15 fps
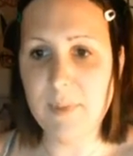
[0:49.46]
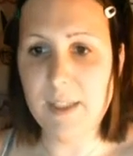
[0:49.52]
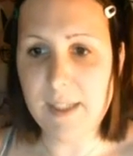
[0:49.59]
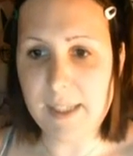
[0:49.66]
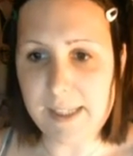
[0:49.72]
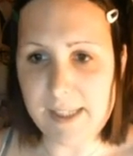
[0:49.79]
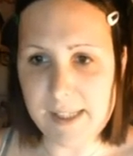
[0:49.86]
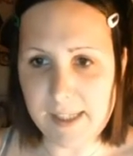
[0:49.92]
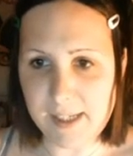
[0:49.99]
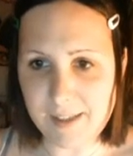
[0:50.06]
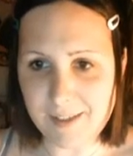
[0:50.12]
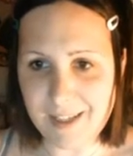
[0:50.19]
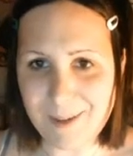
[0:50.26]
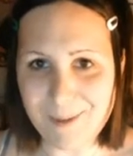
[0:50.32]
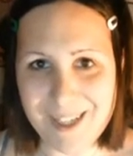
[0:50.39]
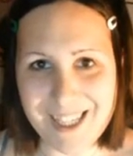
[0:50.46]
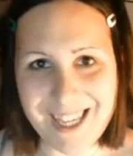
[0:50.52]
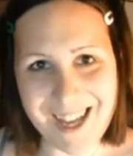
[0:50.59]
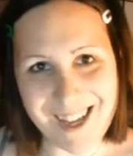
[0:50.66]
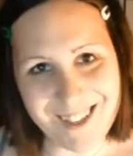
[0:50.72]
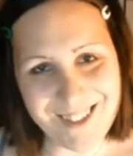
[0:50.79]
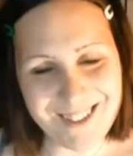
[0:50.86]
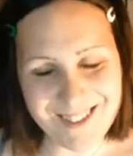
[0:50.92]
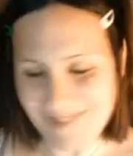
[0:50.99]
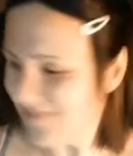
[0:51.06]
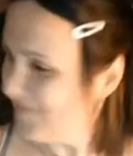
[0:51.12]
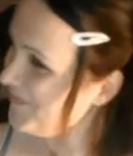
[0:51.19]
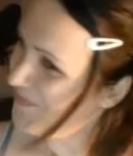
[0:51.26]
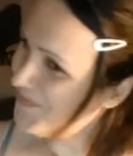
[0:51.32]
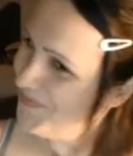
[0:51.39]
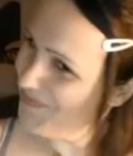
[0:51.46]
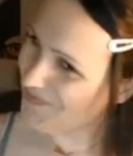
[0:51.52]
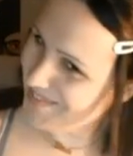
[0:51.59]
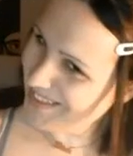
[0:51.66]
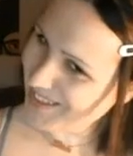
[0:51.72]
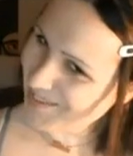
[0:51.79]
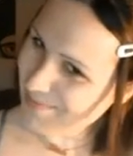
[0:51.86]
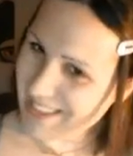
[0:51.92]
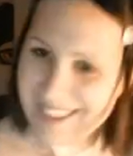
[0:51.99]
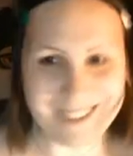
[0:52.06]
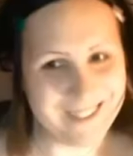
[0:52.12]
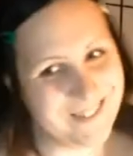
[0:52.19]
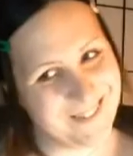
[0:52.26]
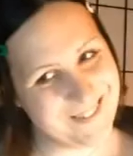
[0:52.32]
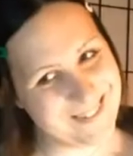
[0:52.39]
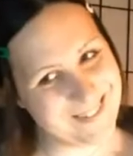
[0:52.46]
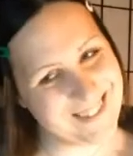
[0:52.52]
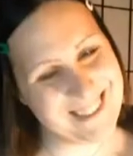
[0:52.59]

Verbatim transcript: That's it, there we go. Oh my god.